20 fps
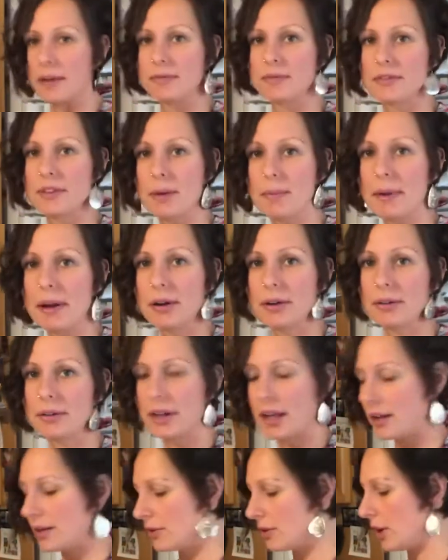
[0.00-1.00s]
is that better?
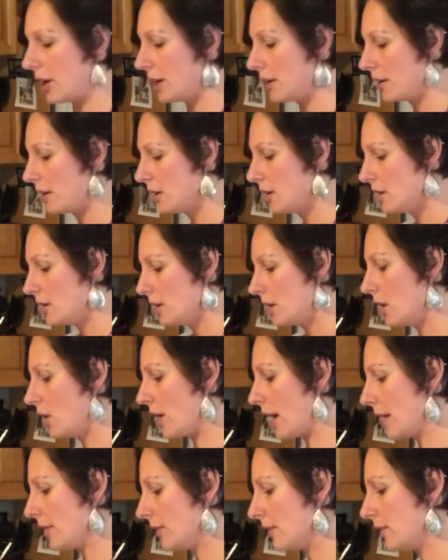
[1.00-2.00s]
Yeah, that's all right.
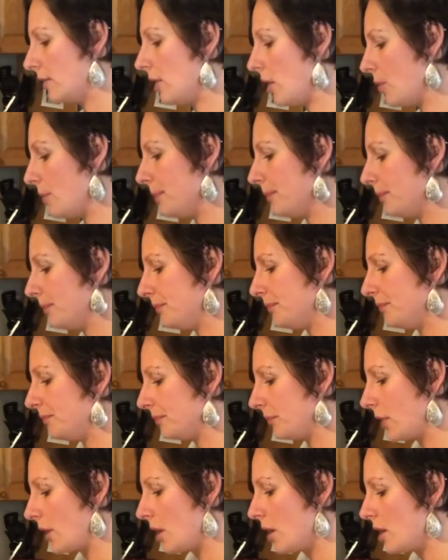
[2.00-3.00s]
Okay, so,
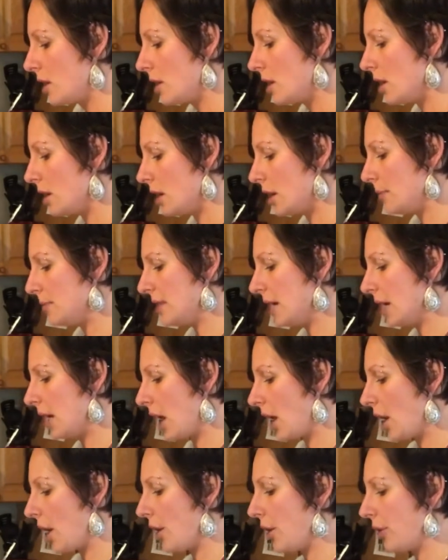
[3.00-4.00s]
I'm taking
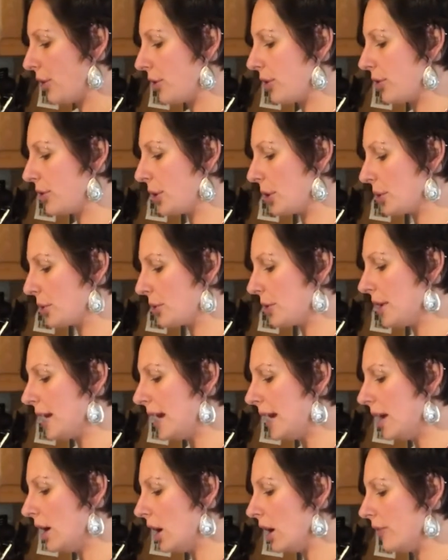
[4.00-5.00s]

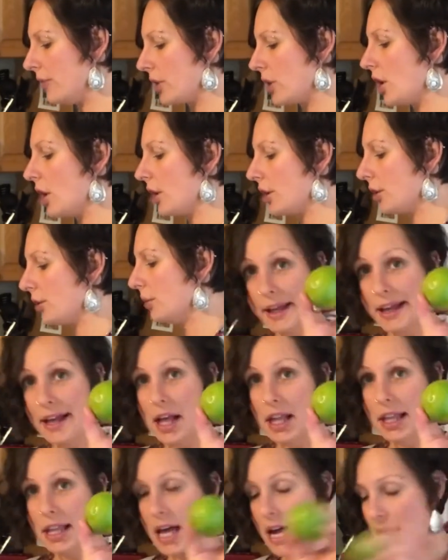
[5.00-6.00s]
3 avocados.
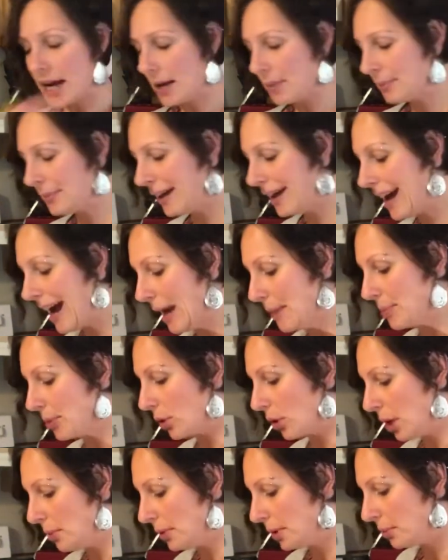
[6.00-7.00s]
Lime. I
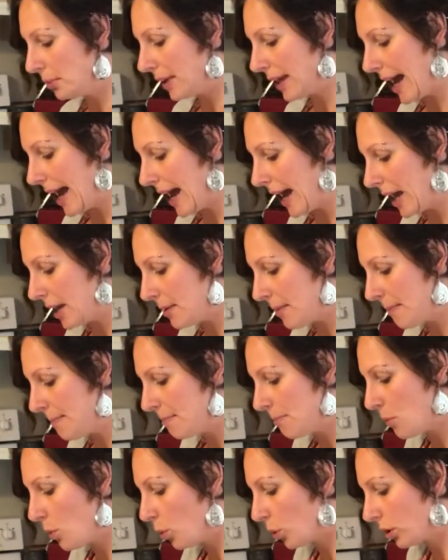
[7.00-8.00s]
probably would add
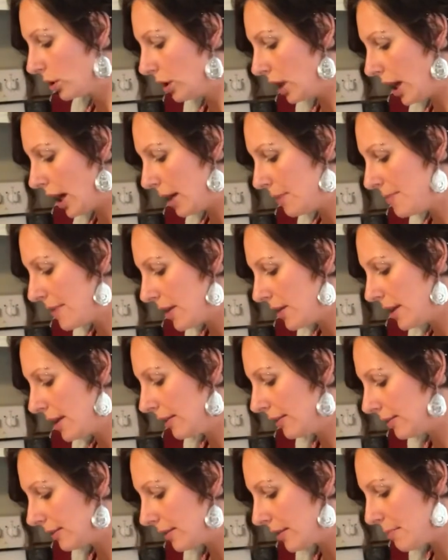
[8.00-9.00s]
more lime than
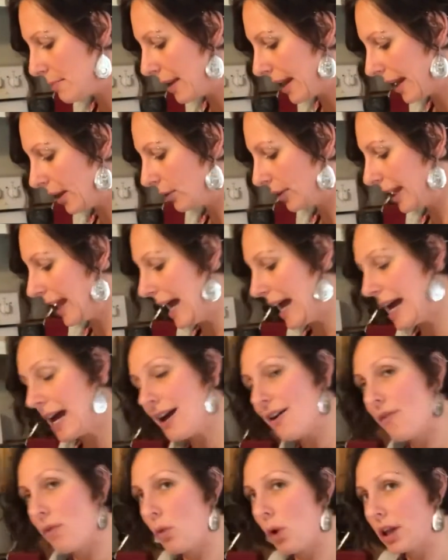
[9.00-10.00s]
this, but I only
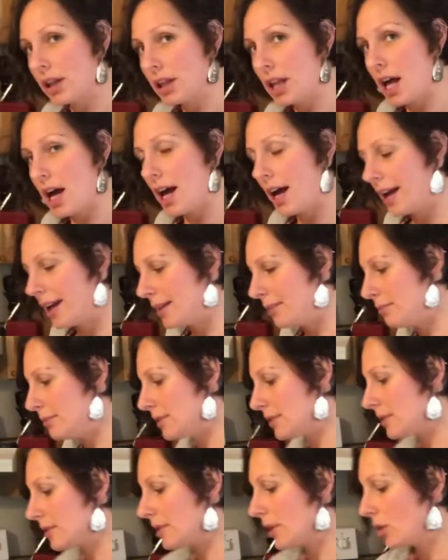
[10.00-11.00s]
have 1 lime.
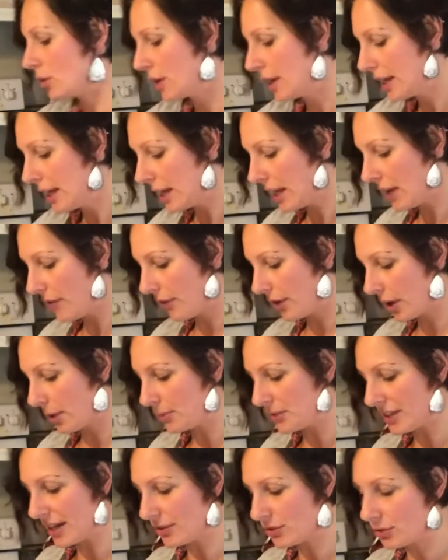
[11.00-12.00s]
So if it comes
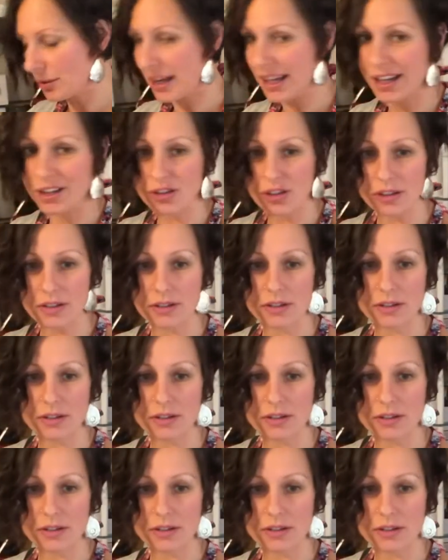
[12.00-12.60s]
down to it, I can just